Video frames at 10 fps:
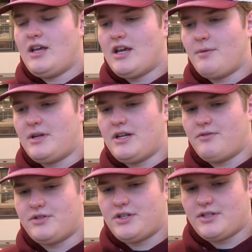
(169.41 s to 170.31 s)
I mean, it
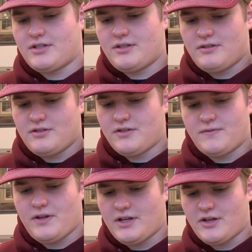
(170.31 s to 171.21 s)
was just
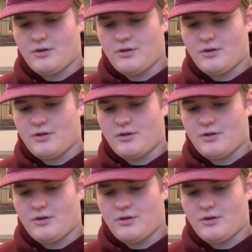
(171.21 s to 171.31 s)
felt like home.